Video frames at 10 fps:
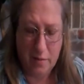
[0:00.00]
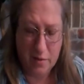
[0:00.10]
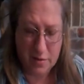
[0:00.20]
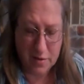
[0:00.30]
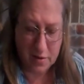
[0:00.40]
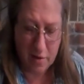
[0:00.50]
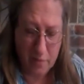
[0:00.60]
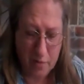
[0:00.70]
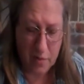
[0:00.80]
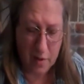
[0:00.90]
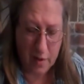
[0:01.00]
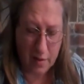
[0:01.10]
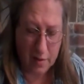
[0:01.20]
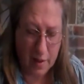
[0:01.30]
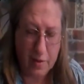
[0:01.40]
just discovered
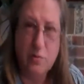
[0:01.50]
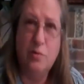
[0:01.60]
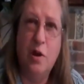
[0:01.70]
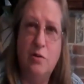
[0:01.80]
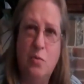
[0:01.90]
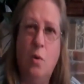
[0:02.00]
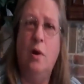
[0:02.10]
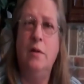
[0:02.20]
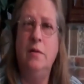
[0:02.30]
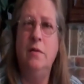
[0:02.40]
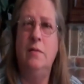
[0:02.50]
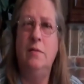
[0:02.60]
the Laser Touch 1.